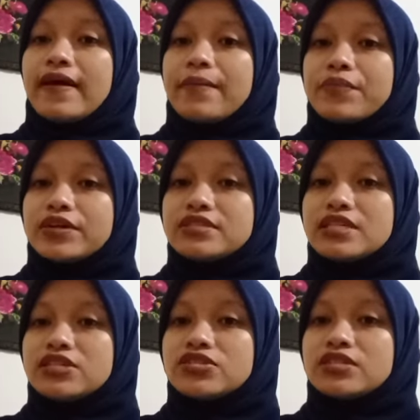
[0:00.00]

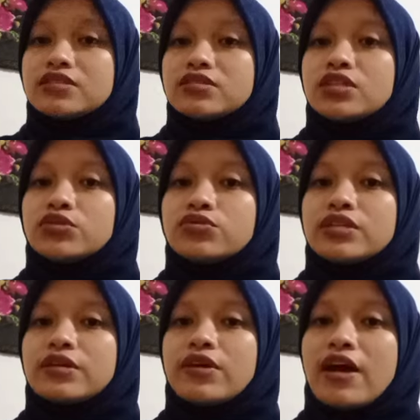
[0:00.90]
appreciation to
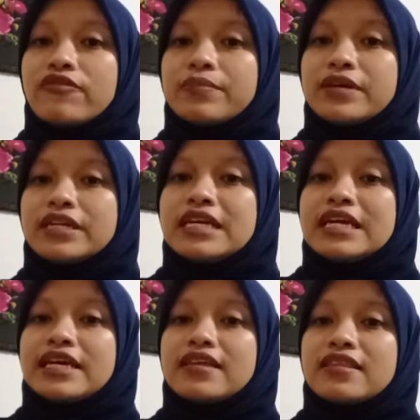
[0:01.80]
the government,
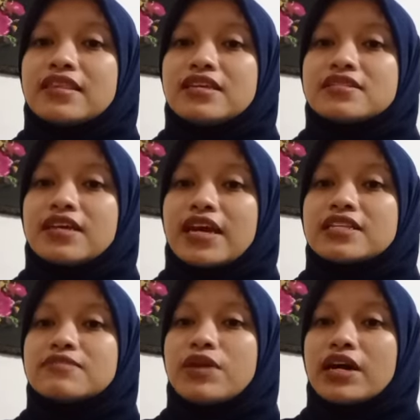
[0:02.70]
in this
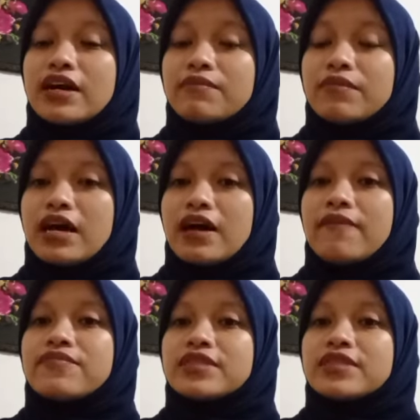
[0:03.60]
case Bakamla,